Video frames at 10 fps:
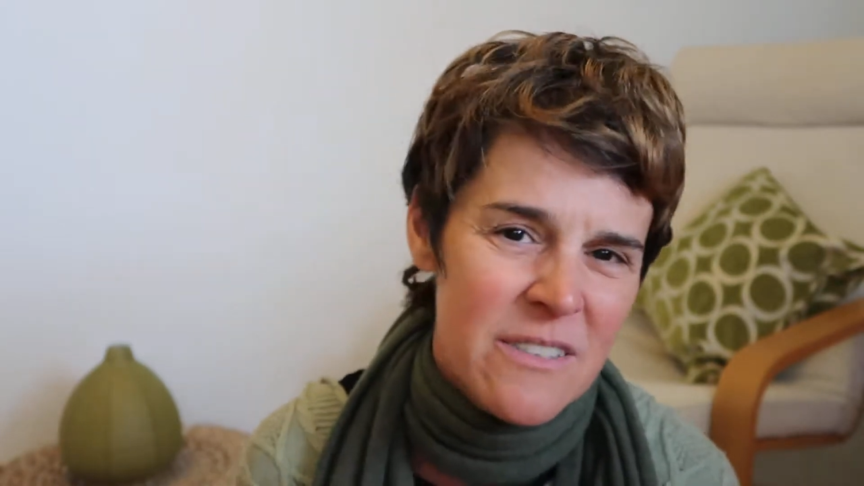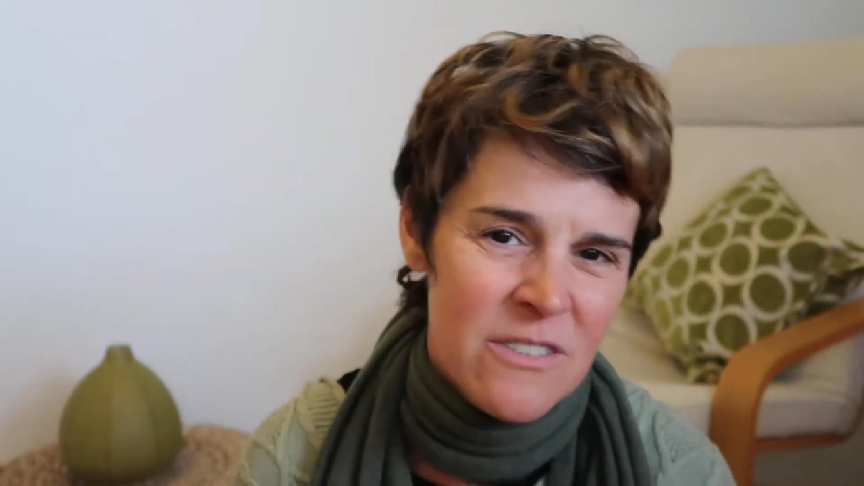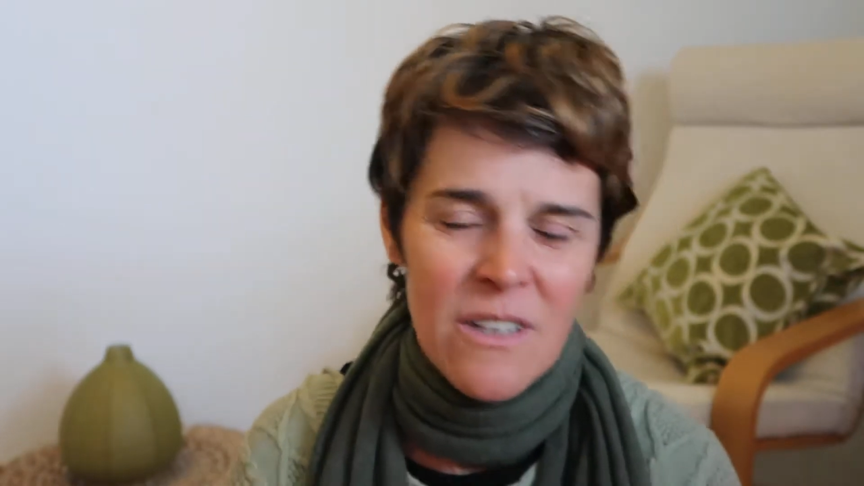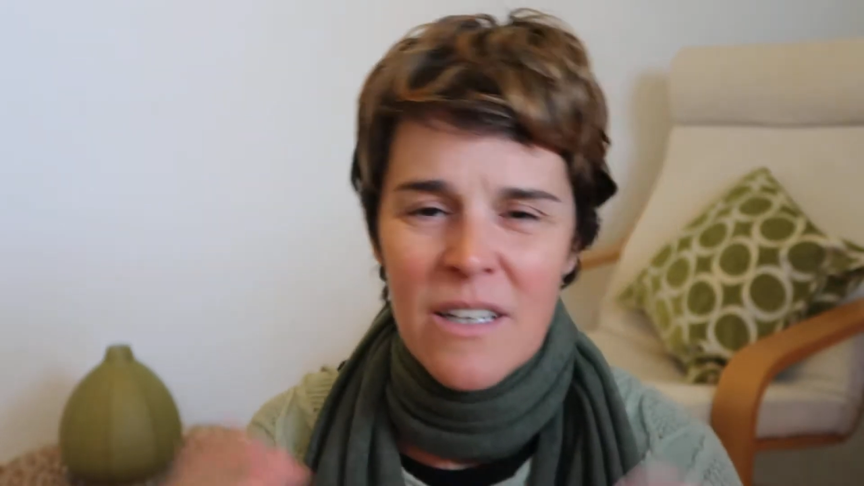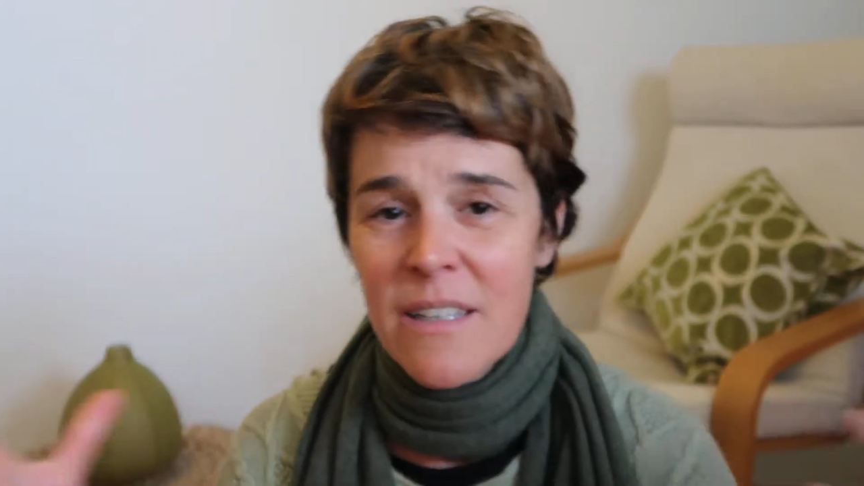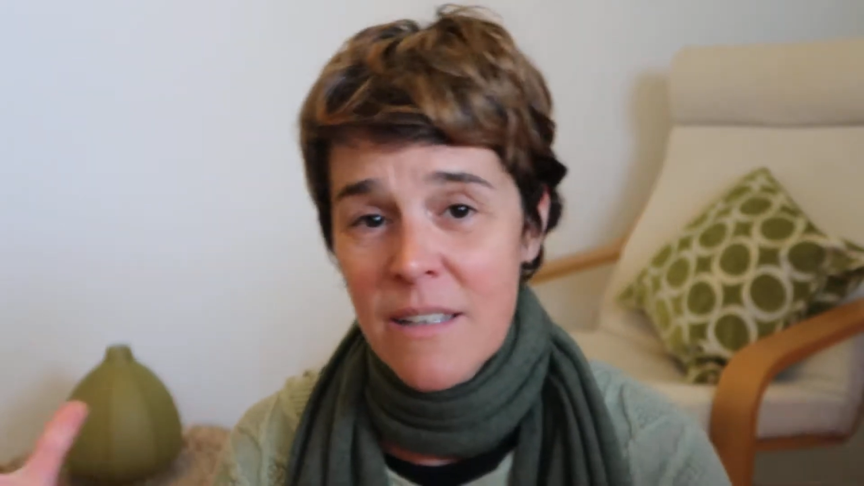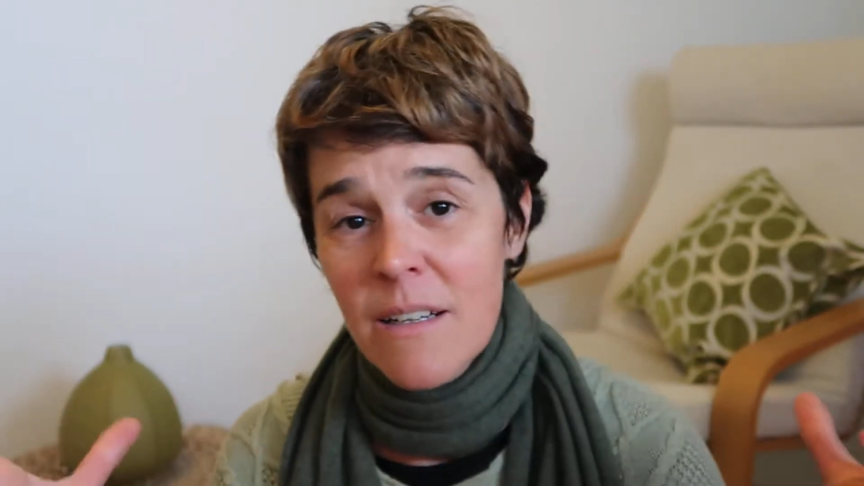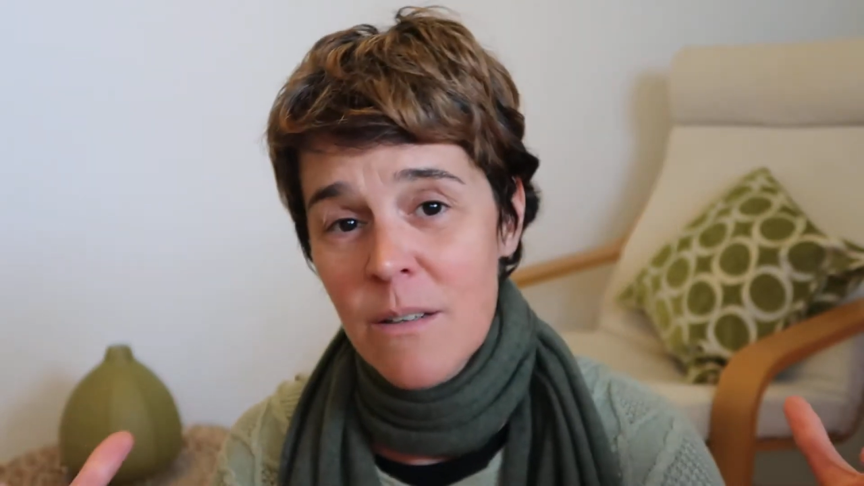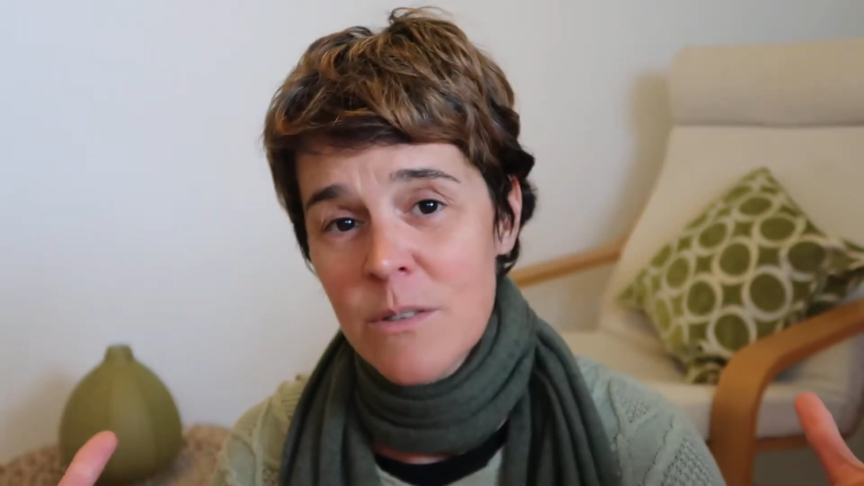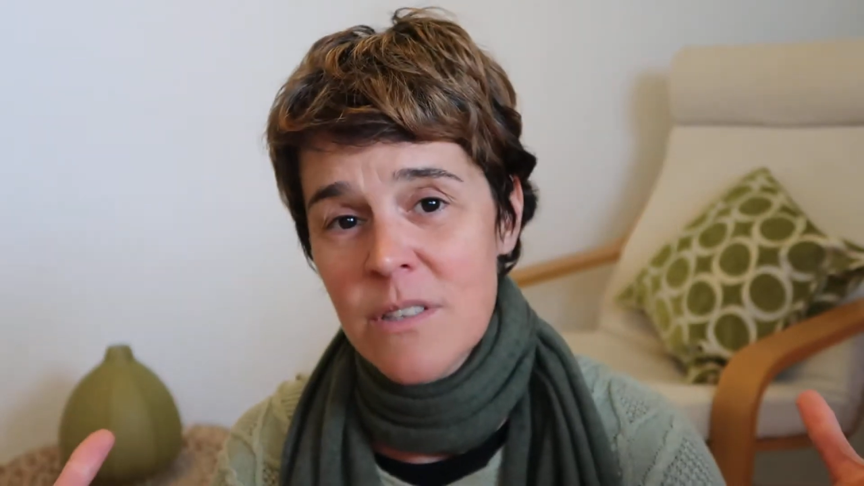It's not like,
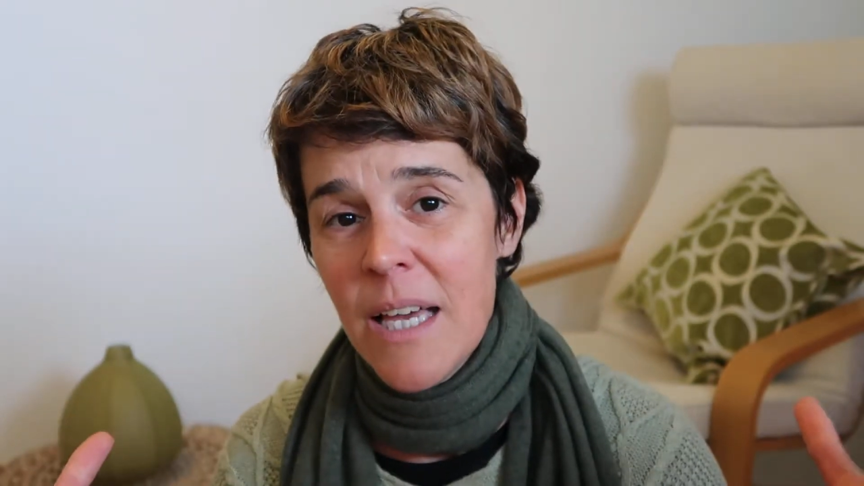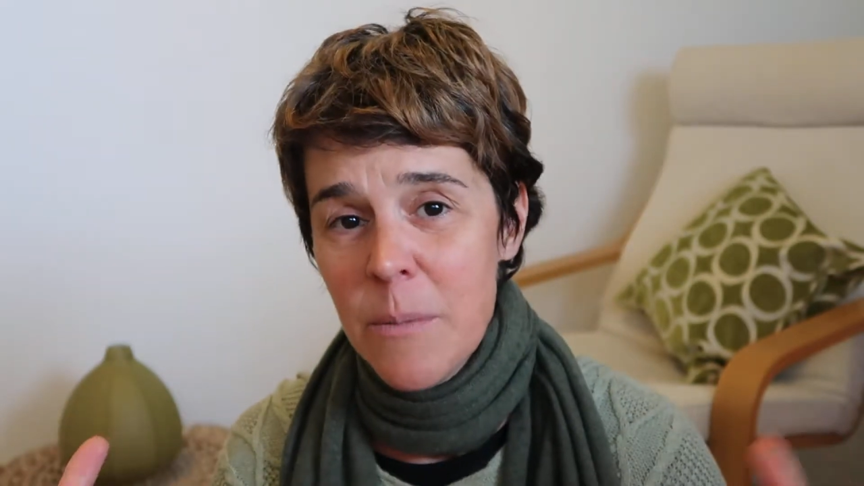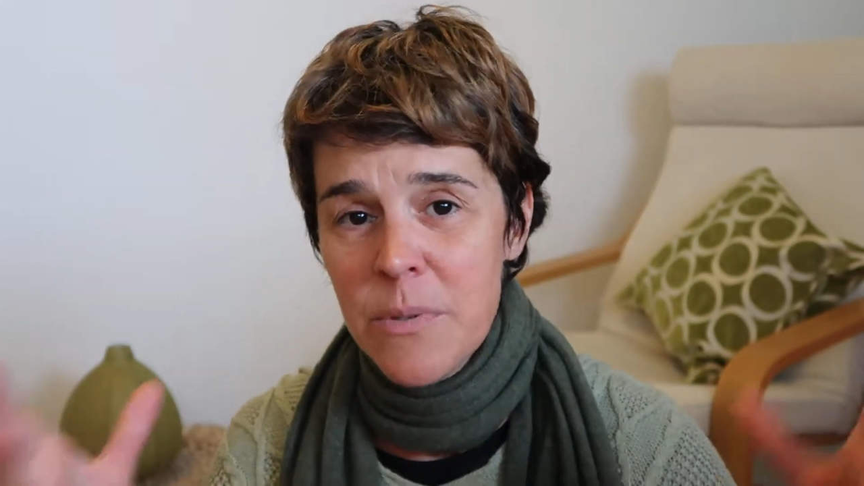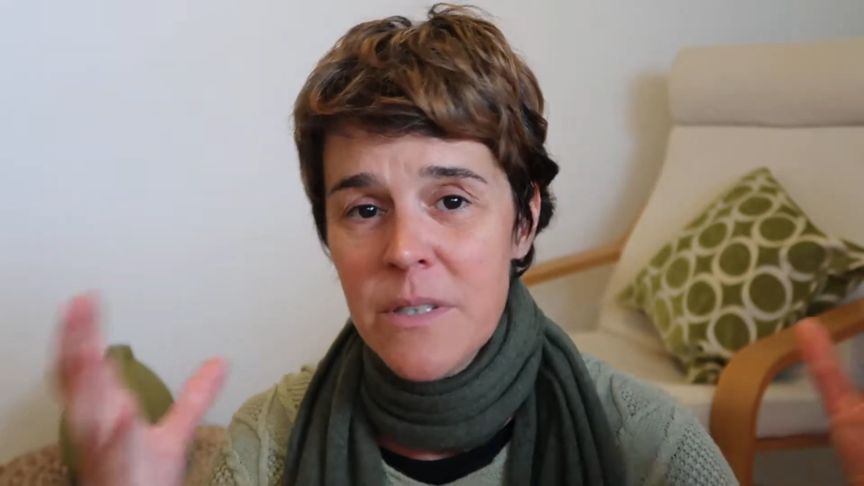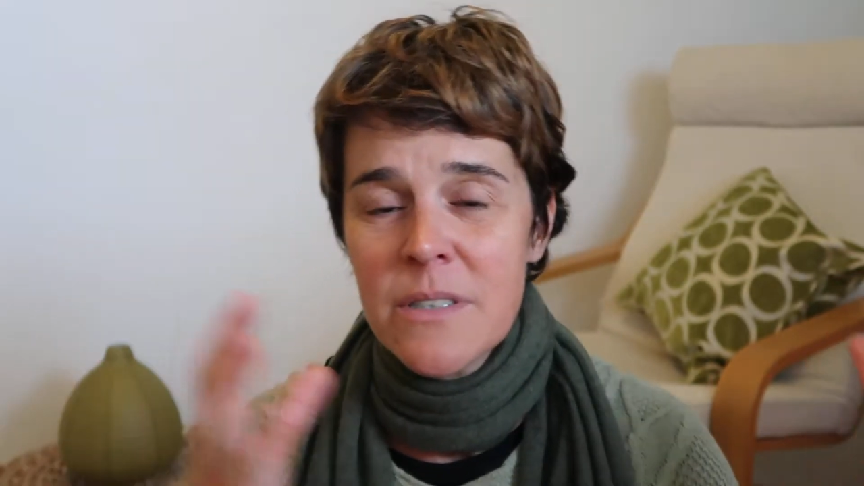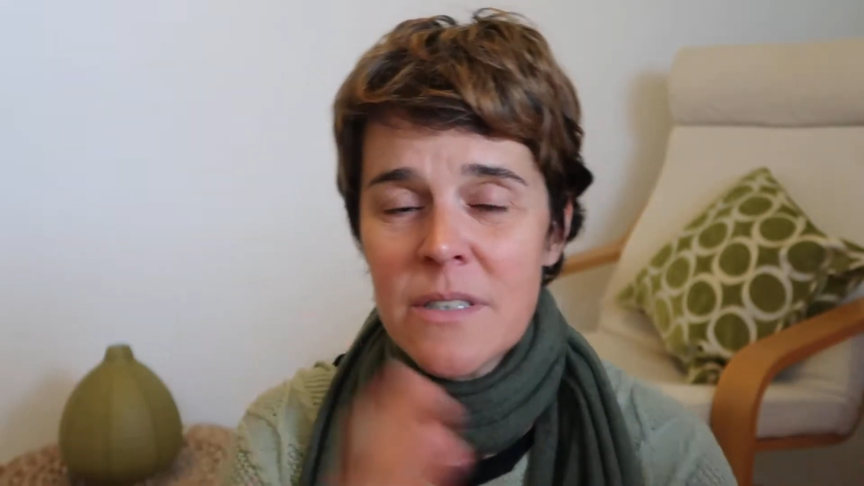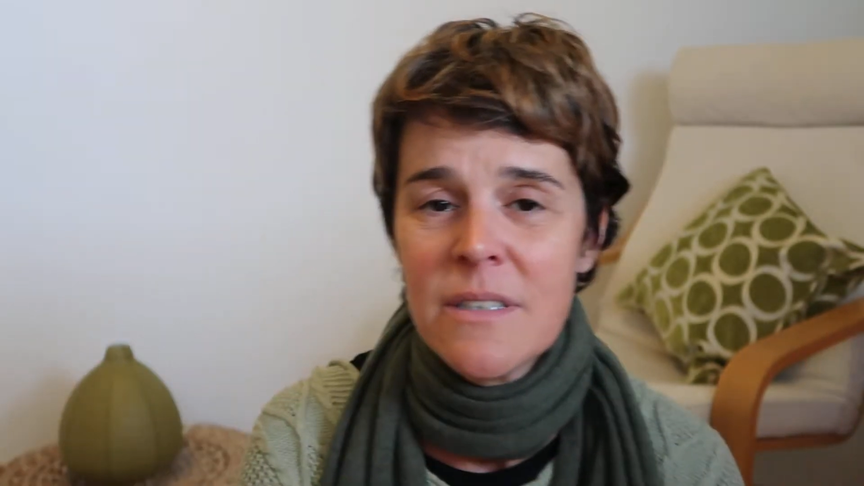oh, it's happened